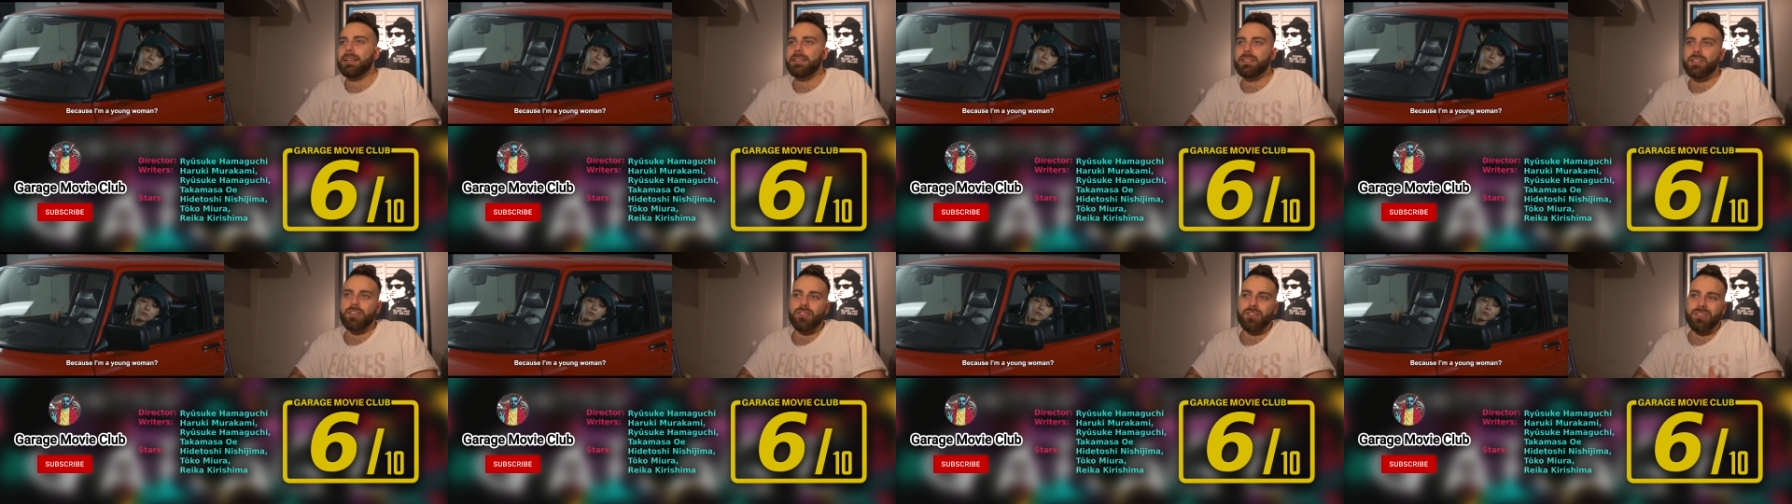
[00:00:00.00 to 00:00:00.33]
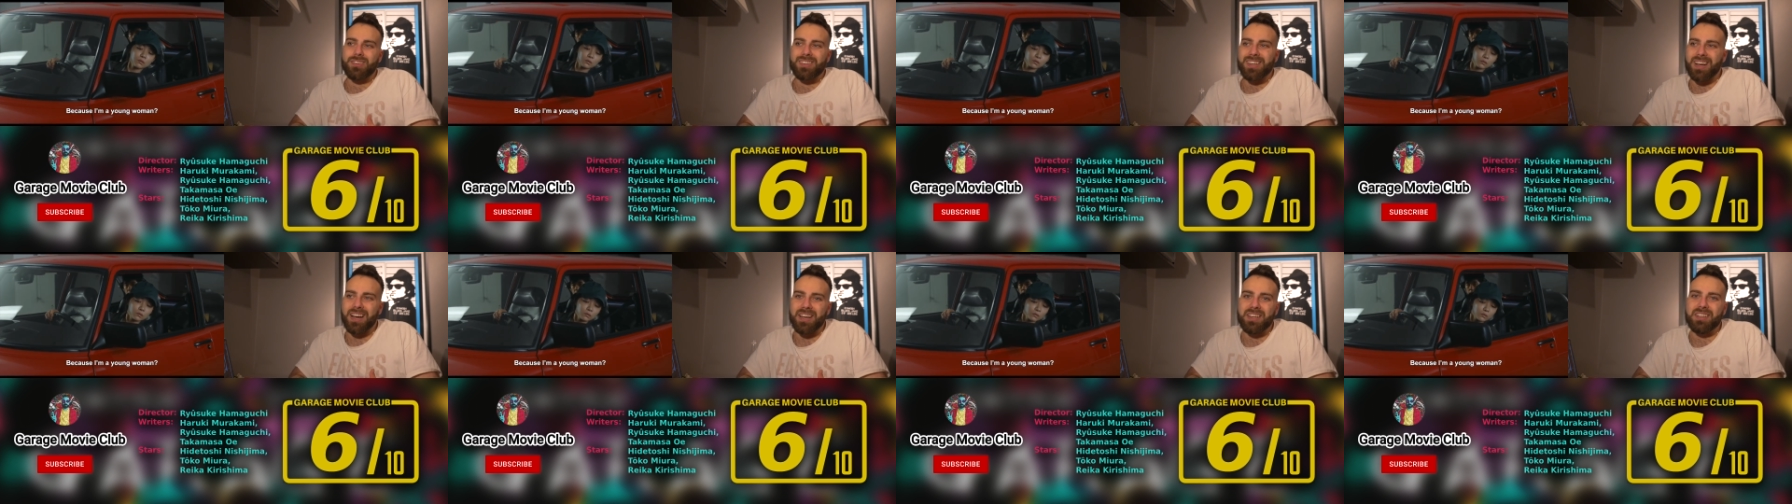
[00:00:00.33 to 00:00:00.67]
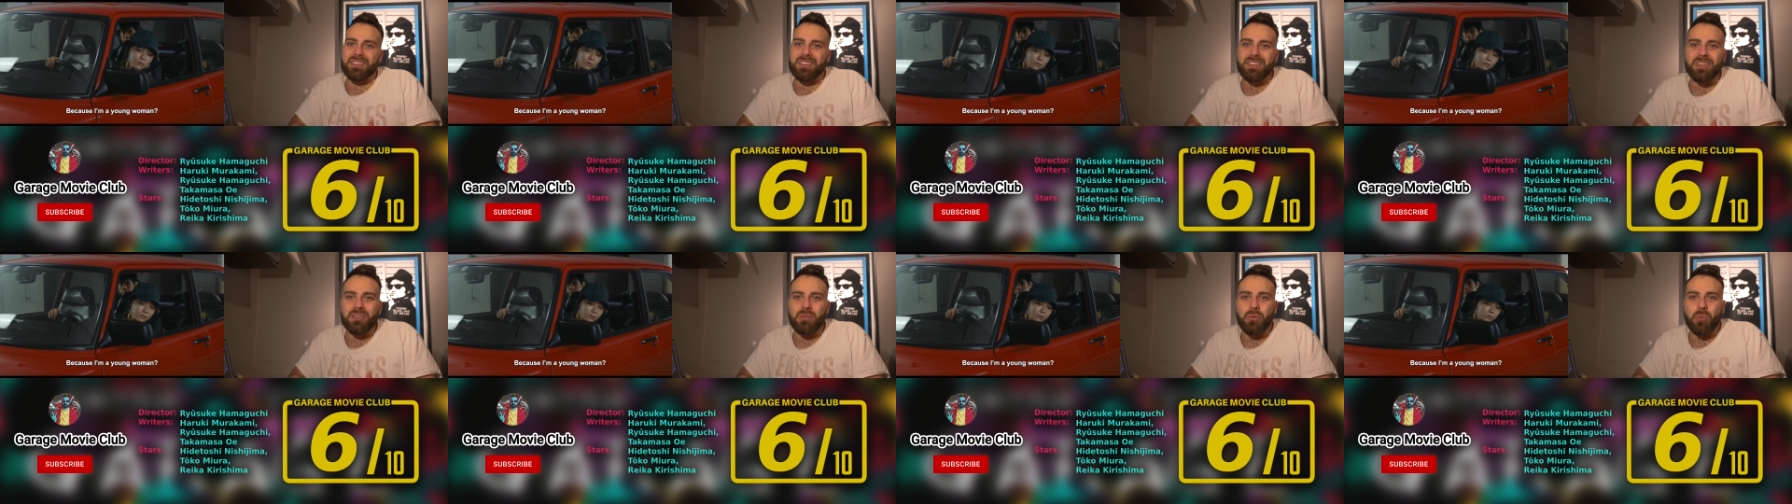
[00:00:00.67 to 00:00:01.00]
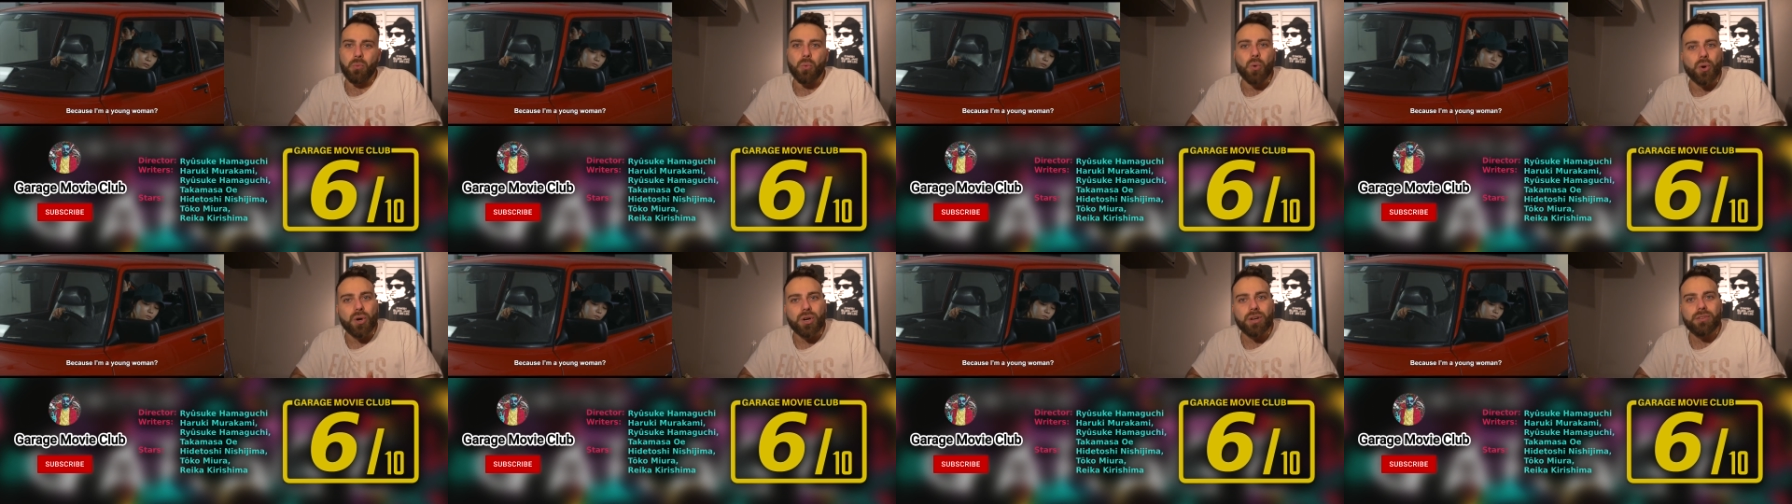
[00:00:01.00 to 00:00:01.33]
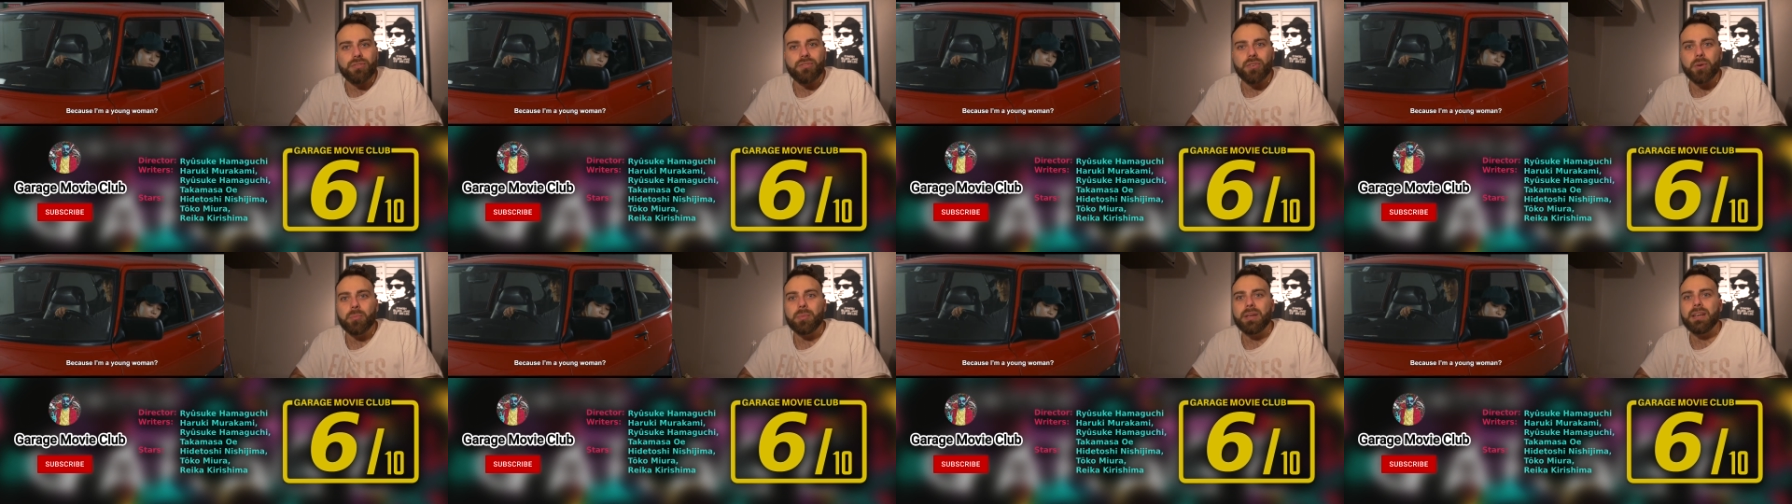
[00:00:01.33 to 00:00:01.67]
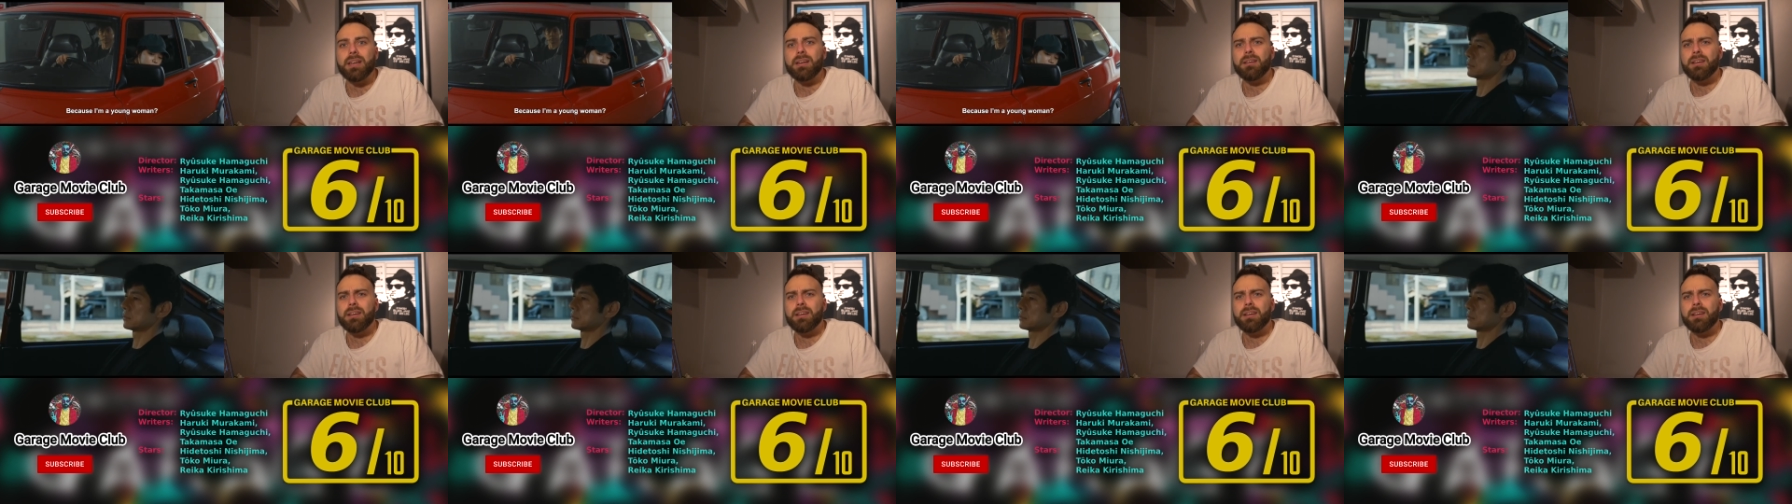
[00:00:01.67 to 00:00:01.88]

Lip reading: just kind of didn't work for me.